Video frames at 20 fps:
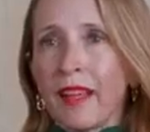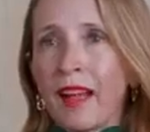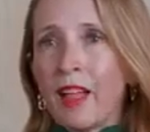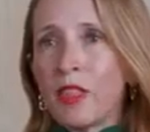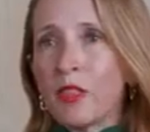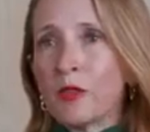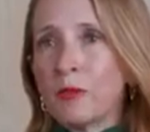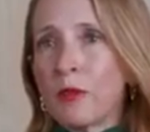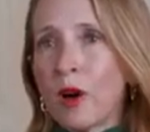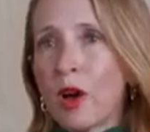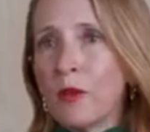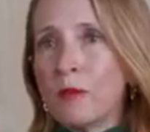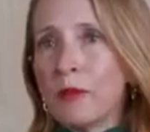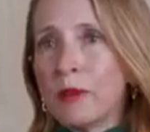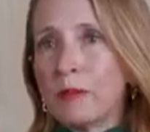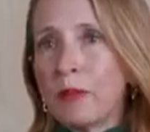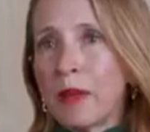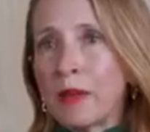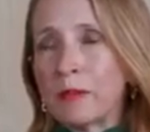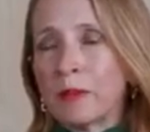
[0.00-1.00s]
At the
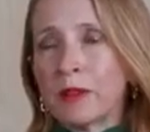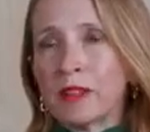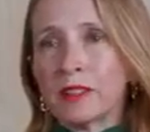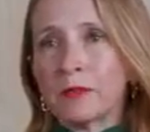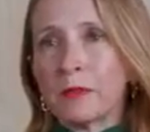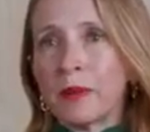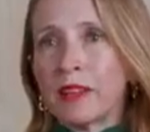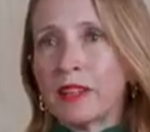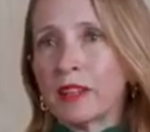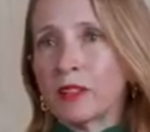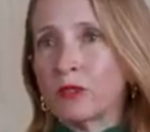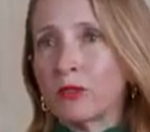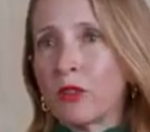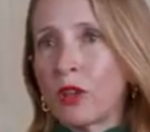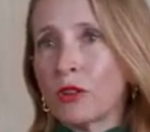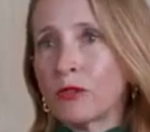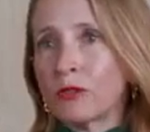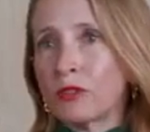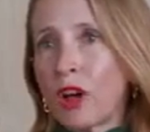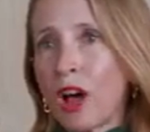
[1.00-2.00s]
moment, people are spending a
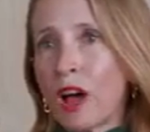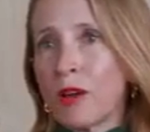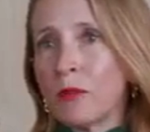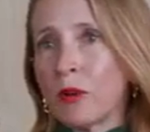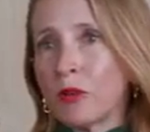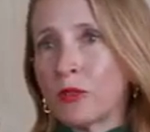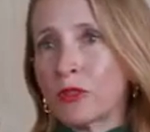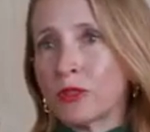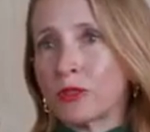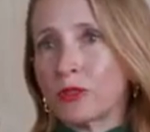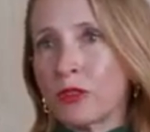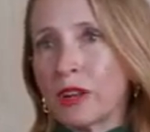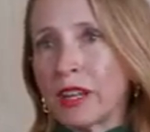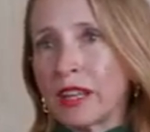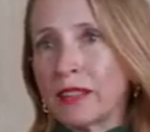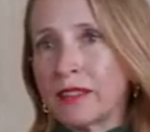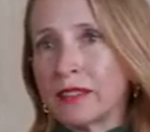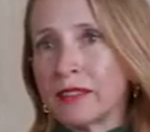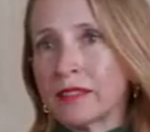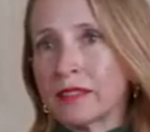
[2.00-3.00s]
lot of time on
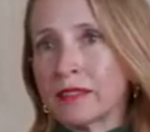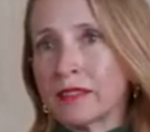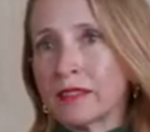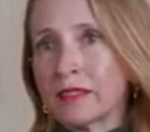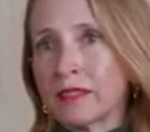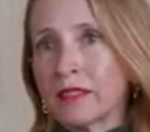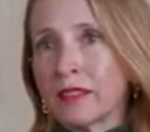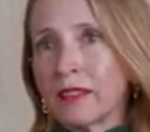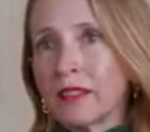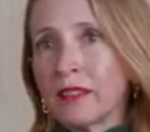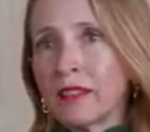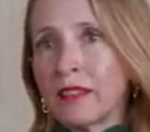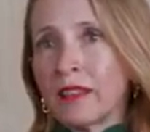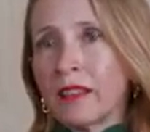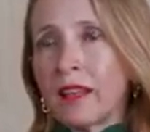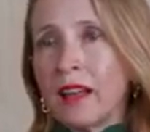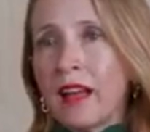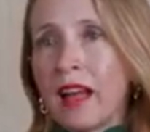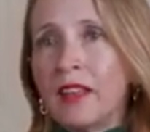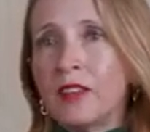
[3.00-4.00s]
screens,
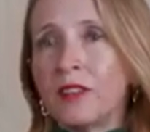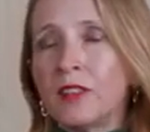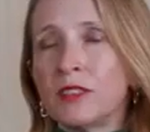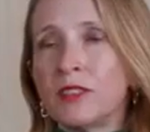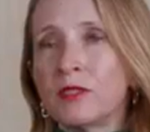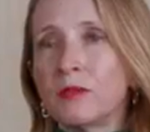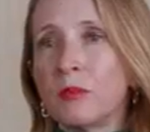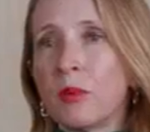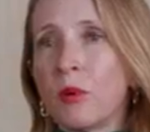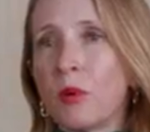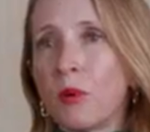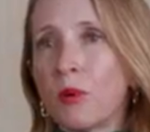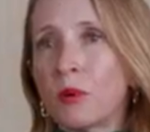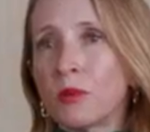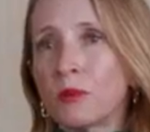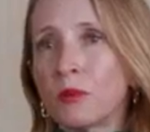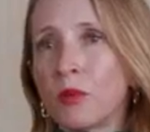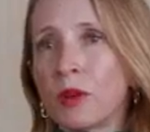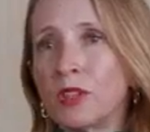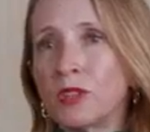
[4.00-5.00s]
and it's
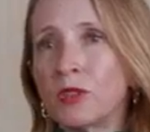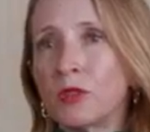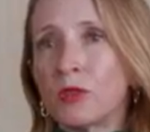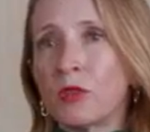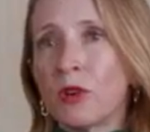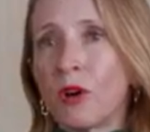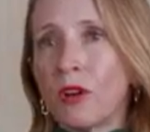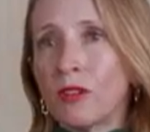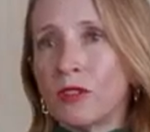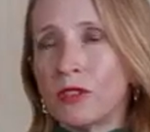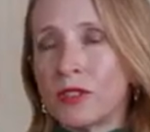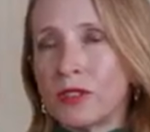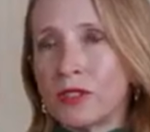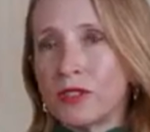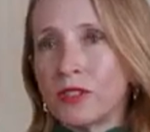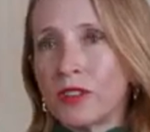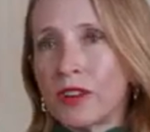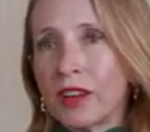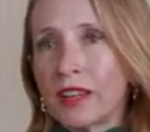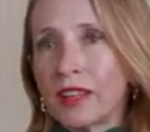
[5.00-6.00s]
important when you're
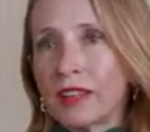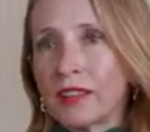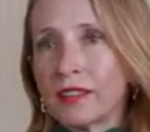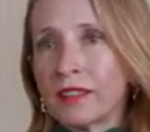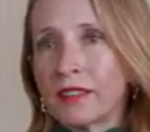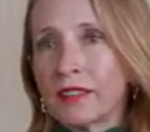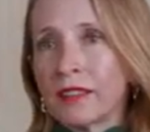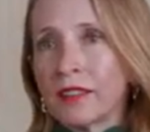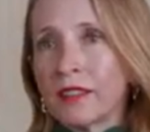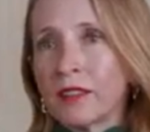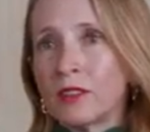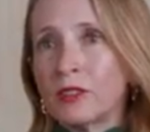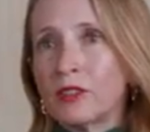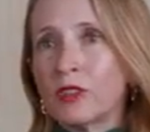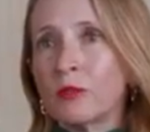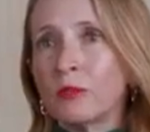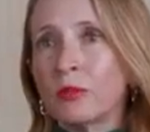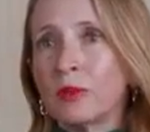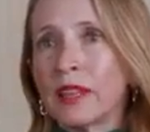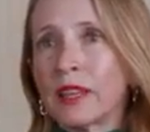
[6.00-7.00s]
concentrating
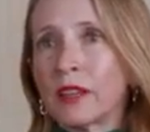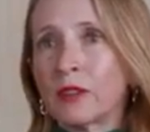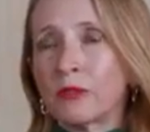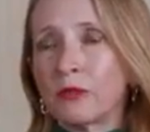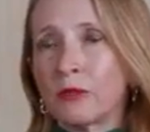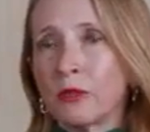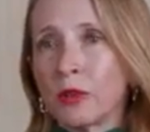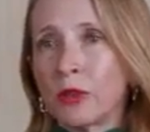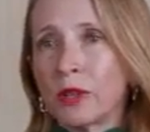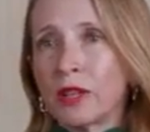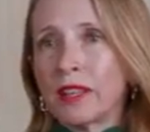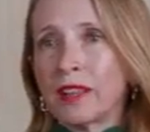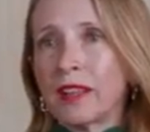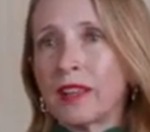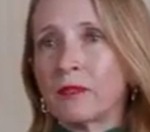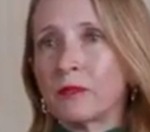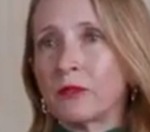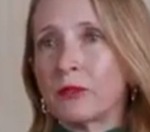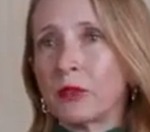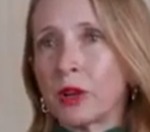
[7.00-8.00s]
to blink fully
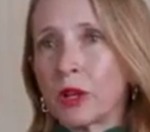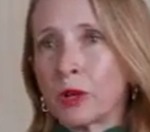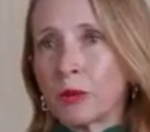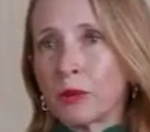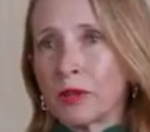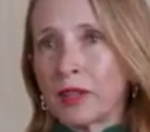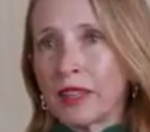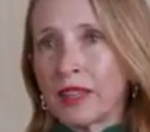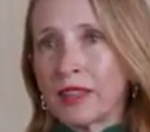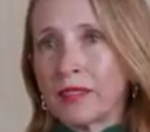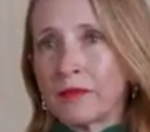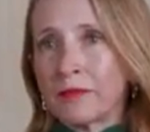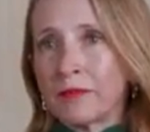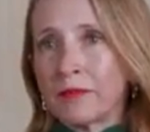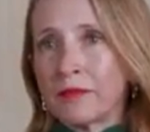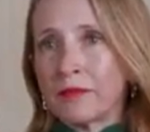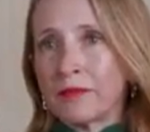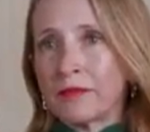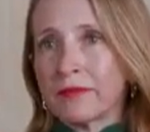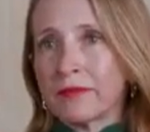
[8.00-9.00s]
and frequently.
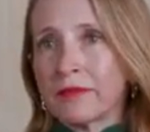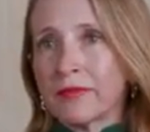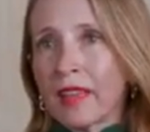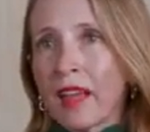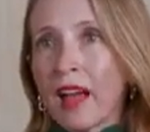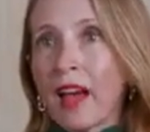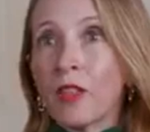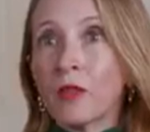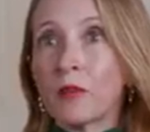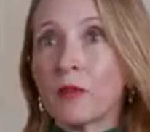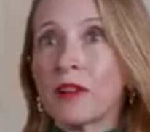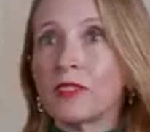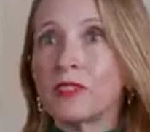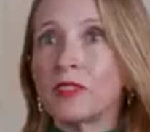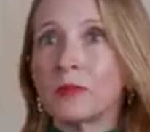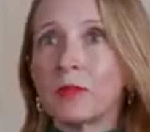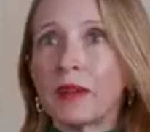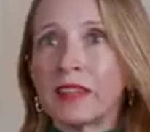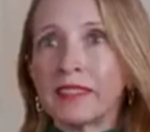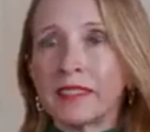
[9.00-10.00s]
Otherwise,
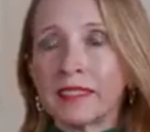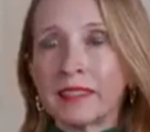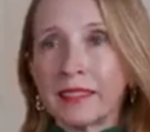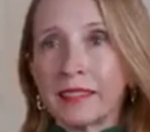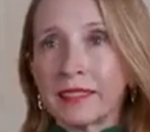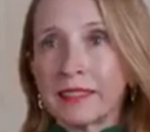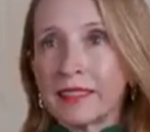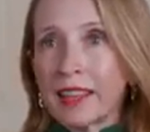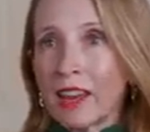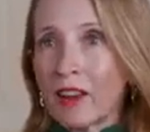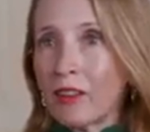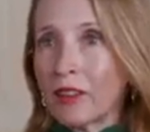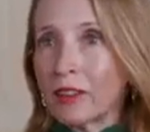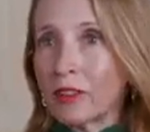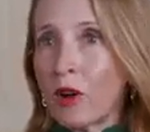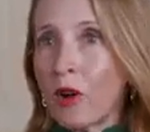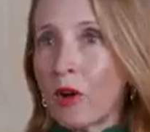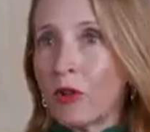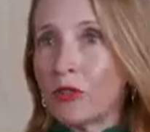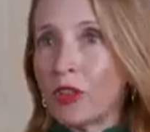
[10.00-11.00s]
you're basically staring
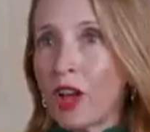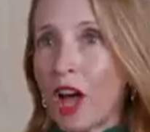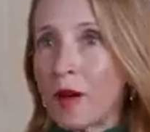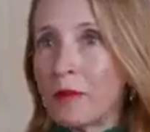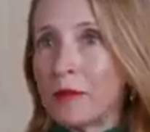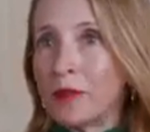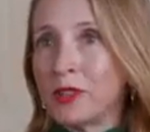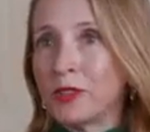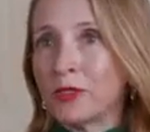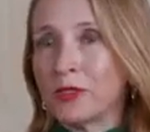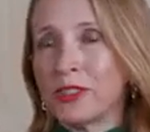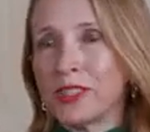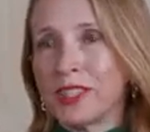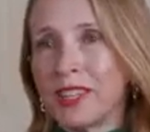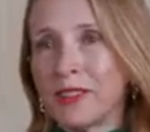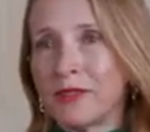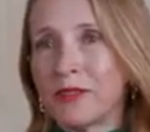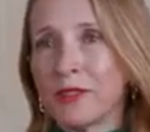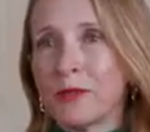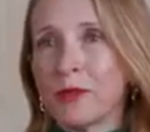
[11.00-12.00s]
the whole time and your
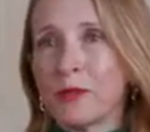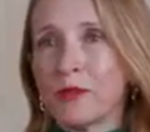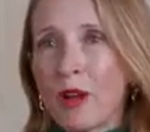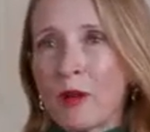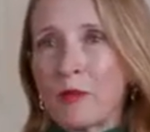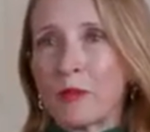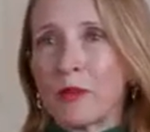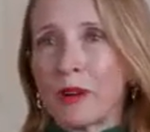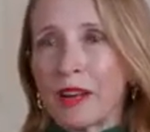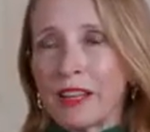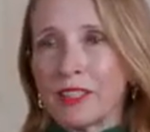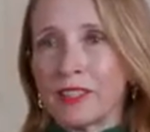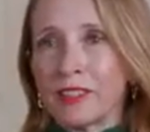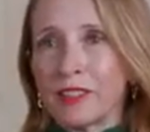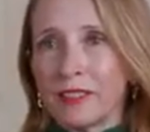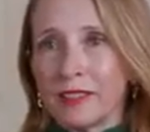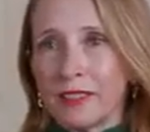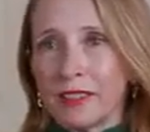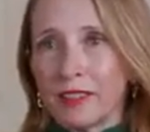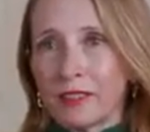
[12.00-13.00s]
tear film evaporation
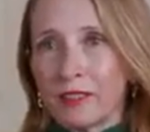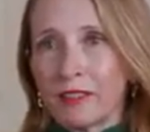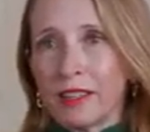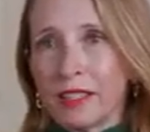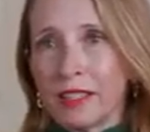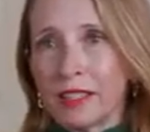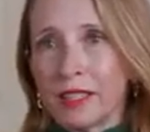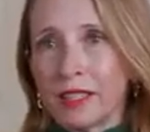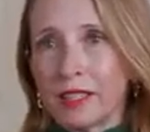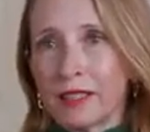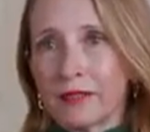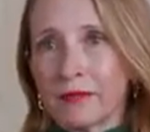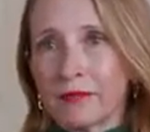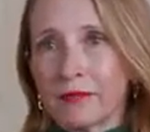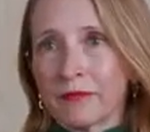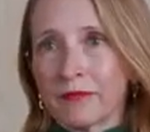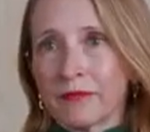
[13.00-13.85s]
is increasing.